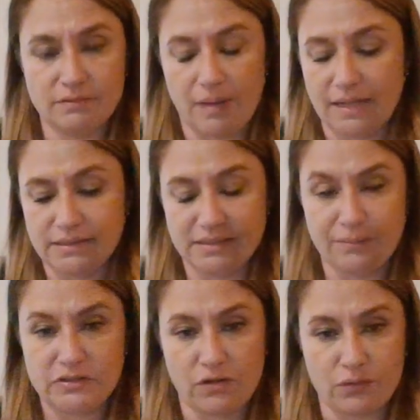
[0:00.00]
Pisces, let
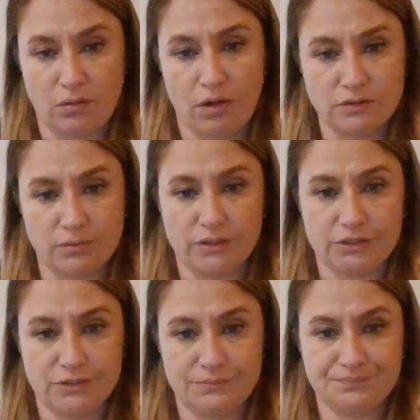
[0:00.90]
me talk to
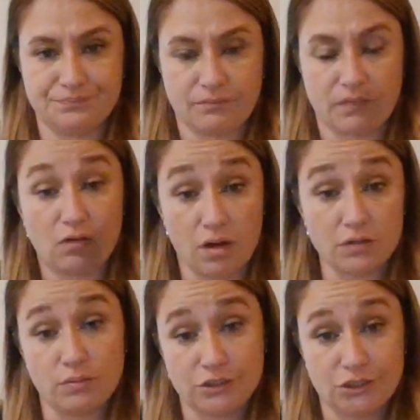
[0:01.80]
Crosswatcher.
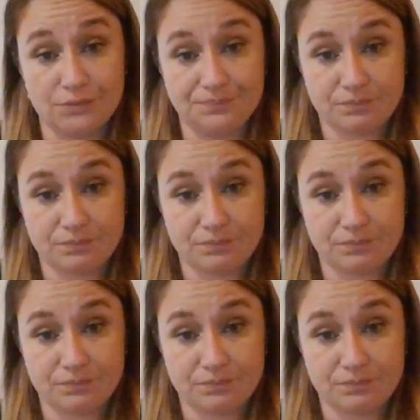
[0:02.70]
Crosswatcher,